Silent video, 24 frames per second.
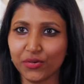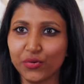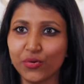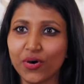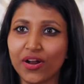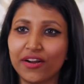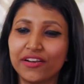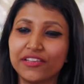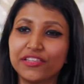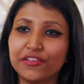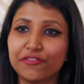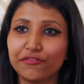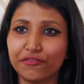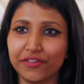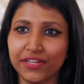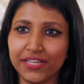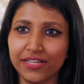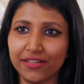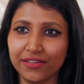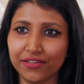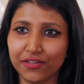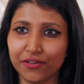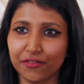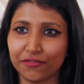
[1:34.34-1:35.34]
who are in the
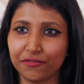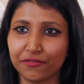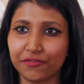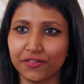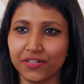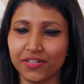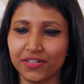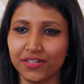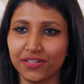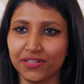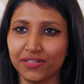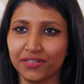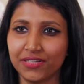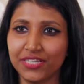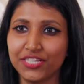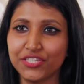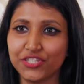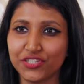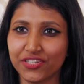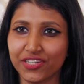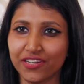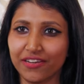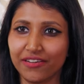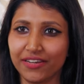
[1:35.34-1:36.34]
field of uh,
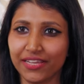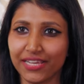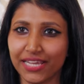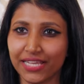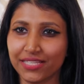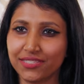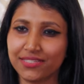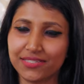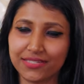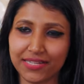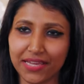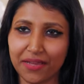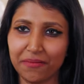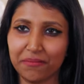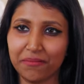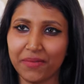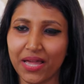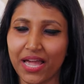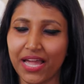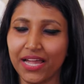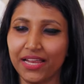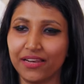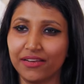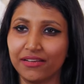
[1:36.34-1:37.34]
engineering and
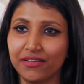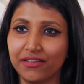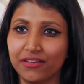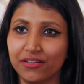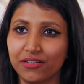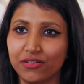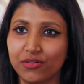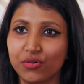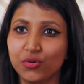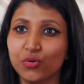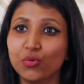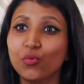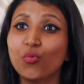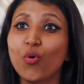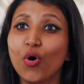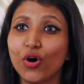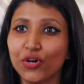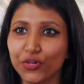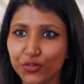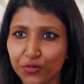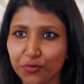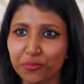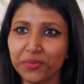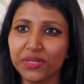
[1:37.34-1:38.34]
STEM and uh, who
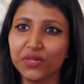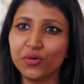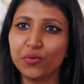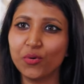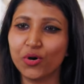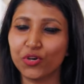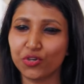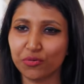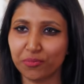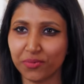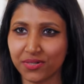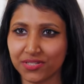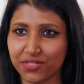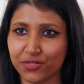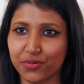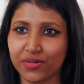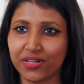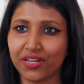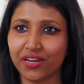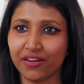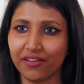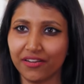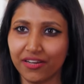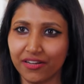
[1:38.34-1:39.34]
want to be, who want to pursue
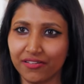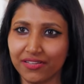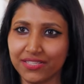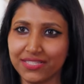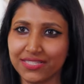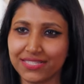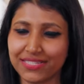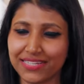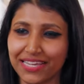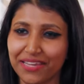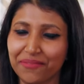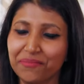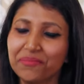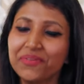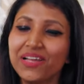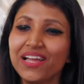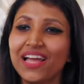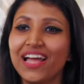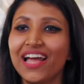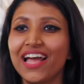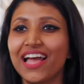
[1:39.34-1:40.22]
a career in STEM,